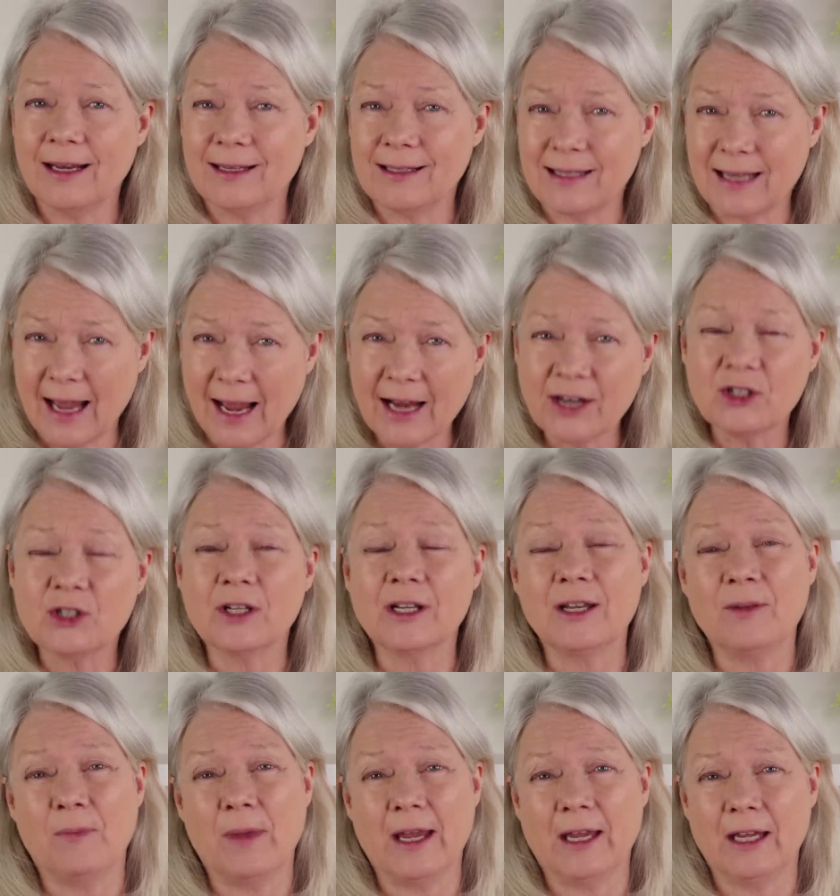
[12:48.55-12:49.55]
it's
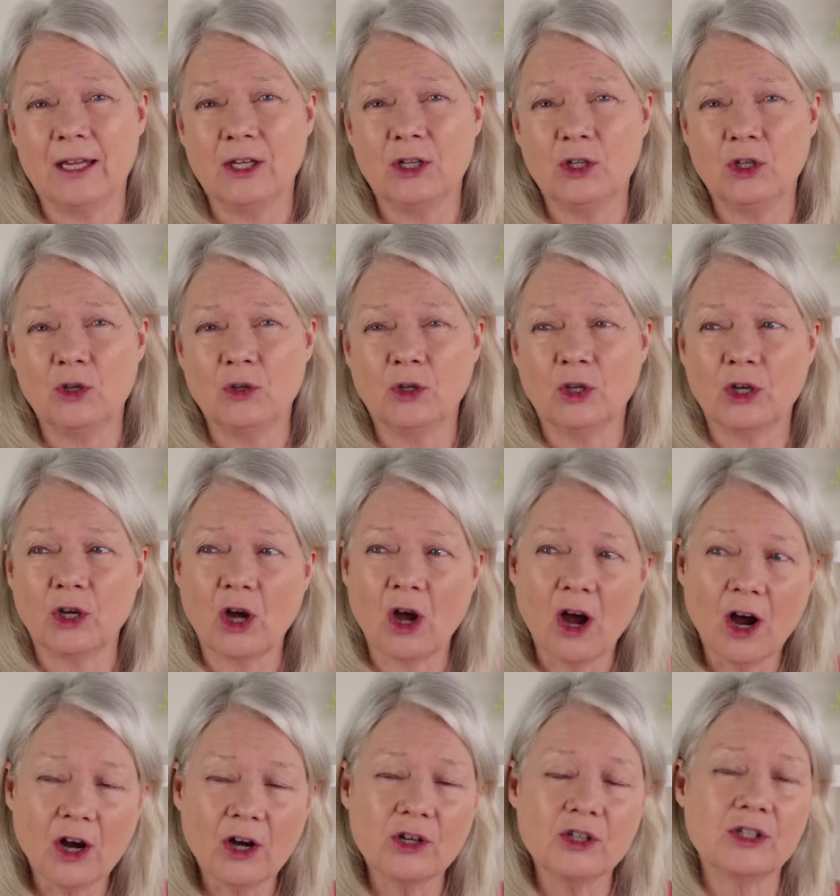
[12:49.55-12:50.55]
actually making you look
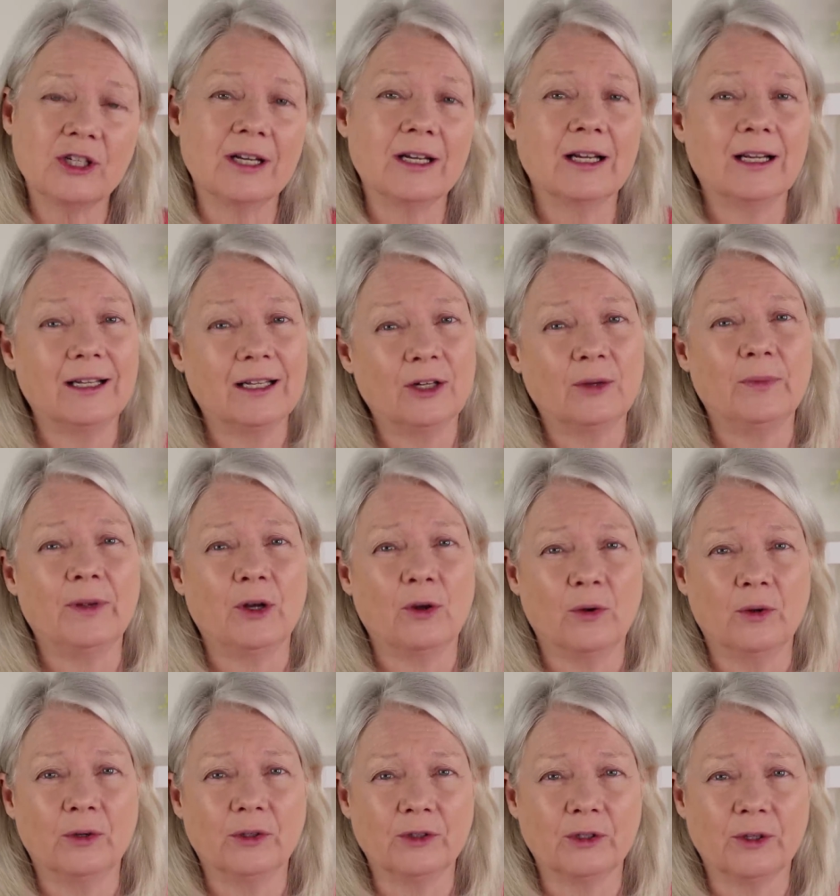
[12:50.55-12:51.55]
harsh and a little bit
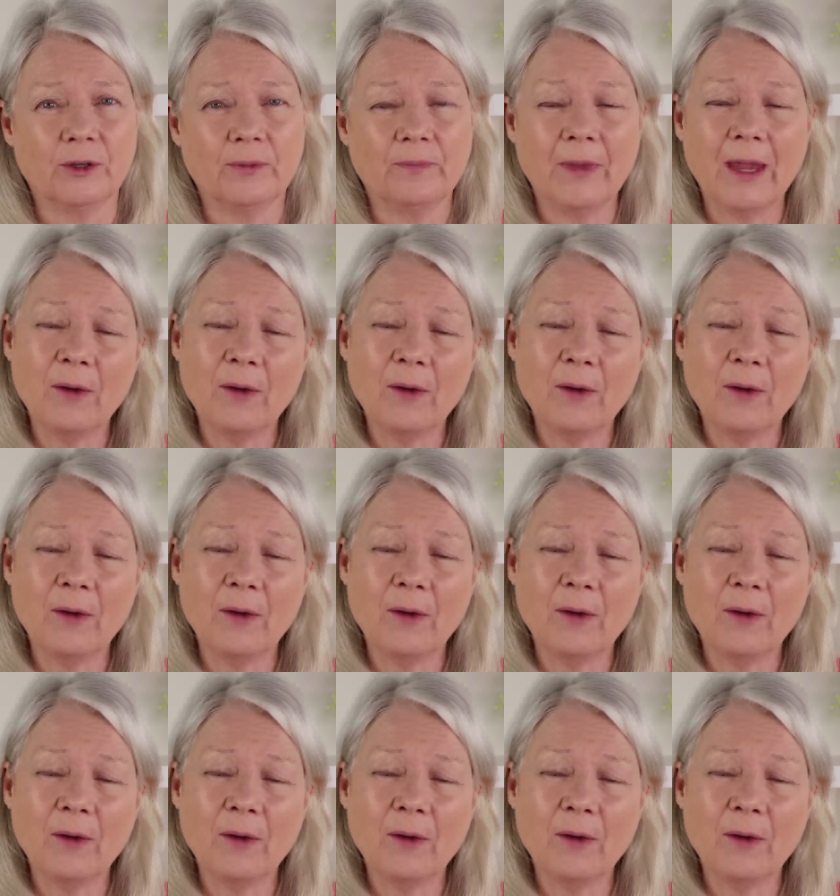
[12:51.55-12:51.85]
older.